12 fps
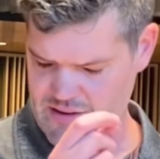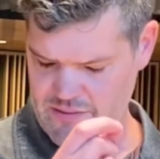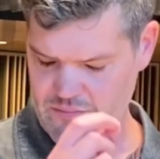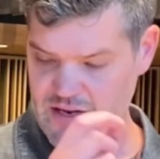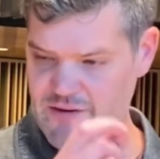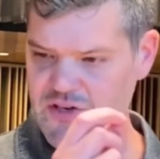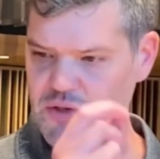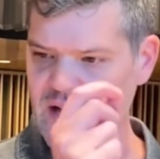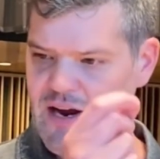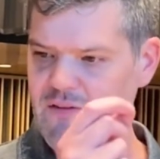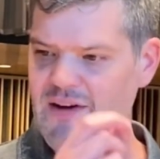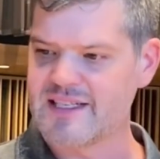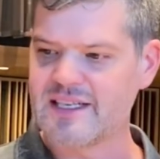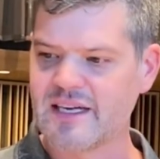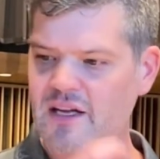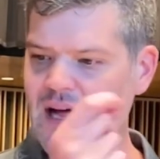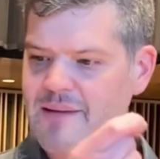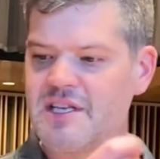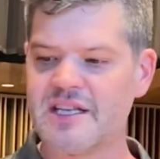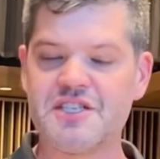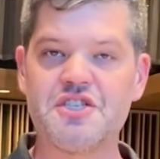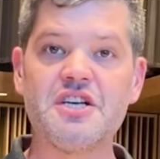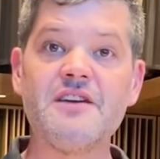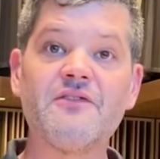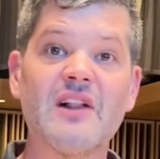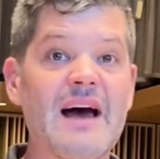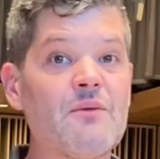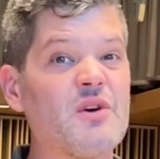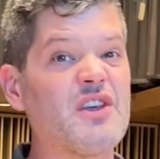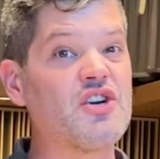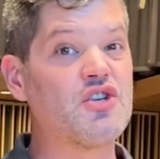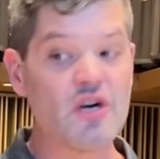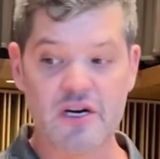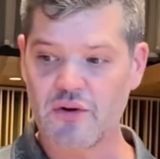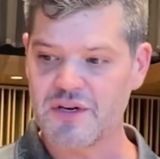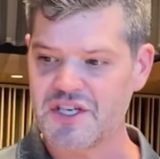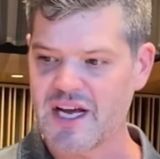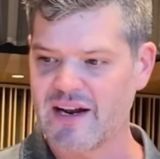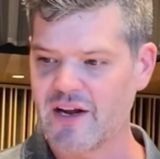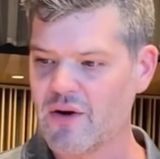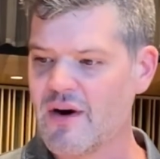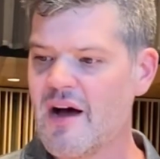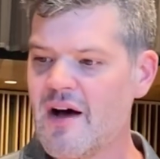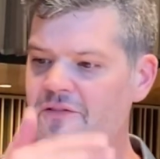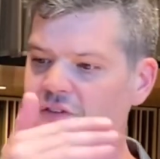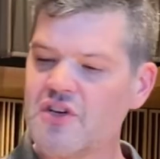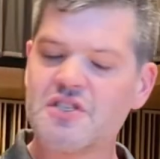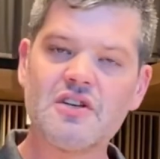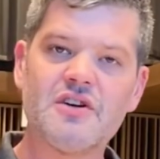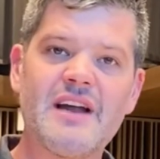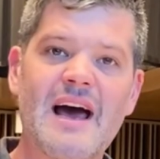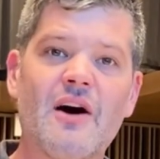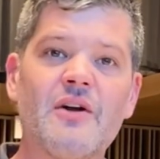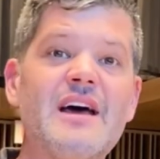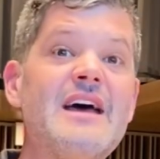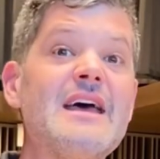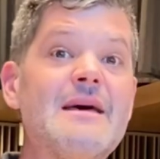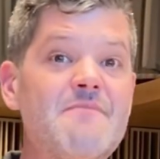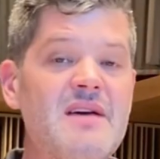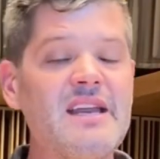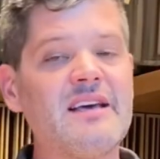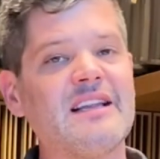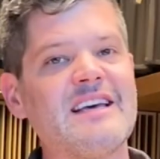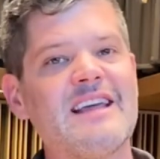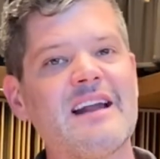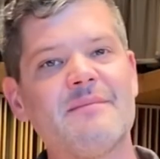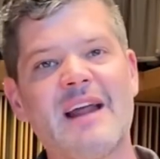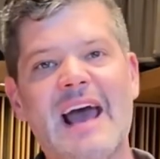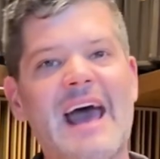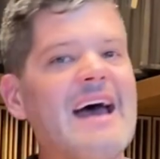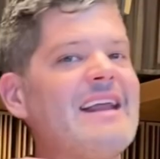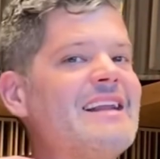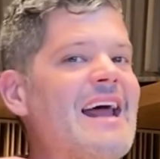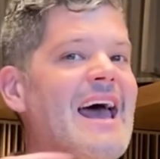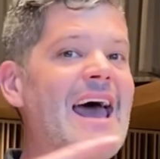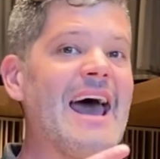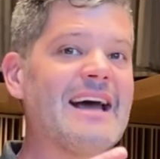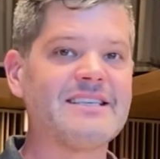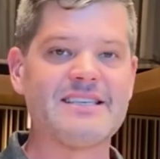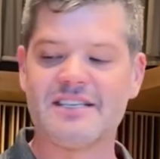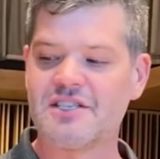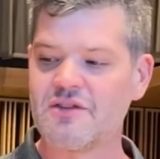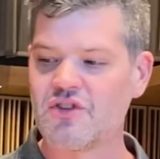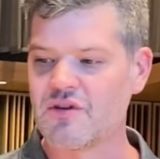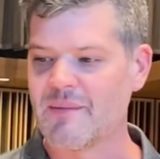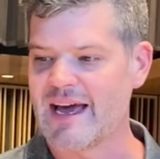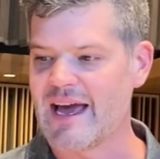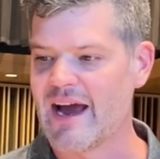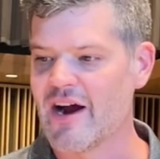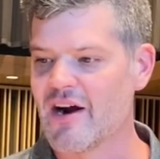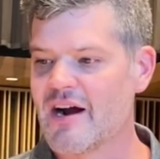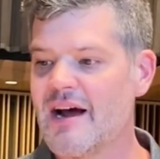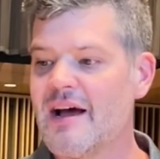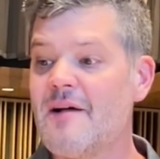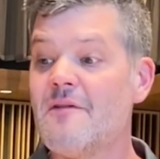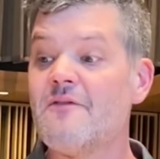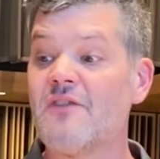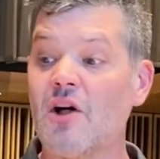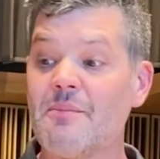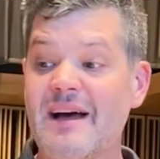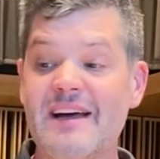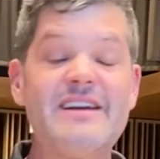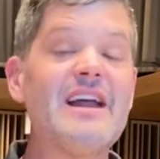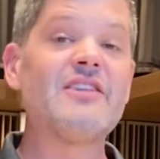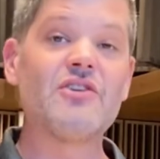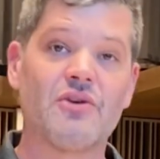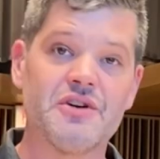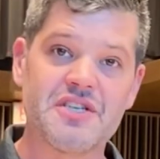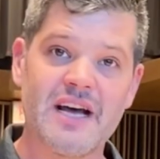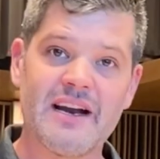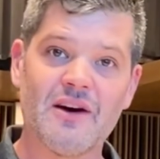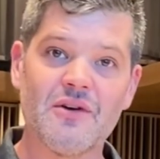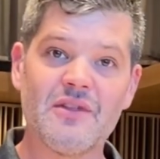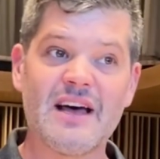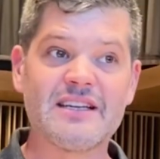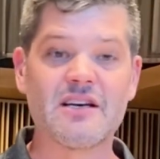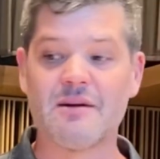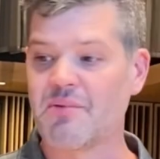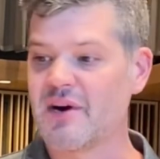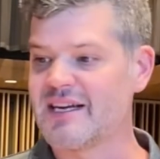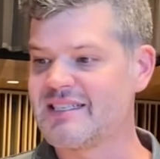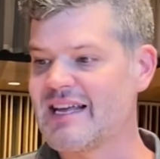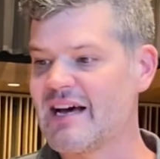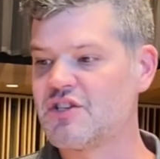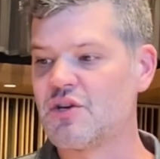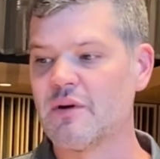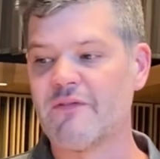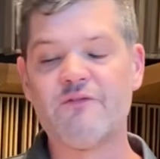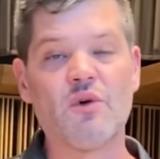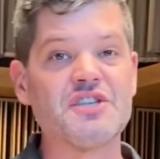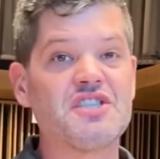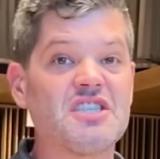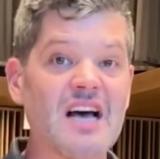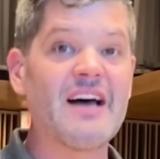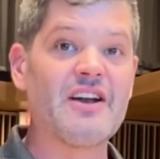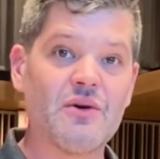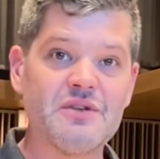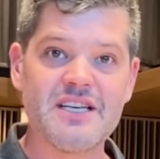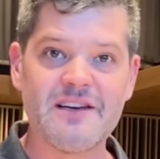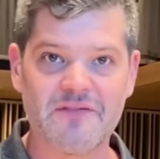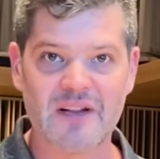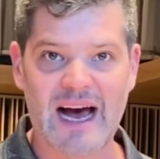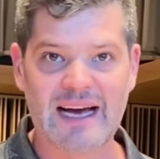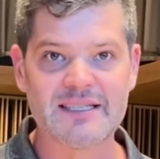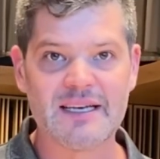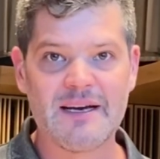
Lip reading: events as I climb to this G flat with a good crescendo, full slur down. Immediately, then I'm going to add in accents to my air, followed by another crescendo that's going to bring us down to a forzando D flat.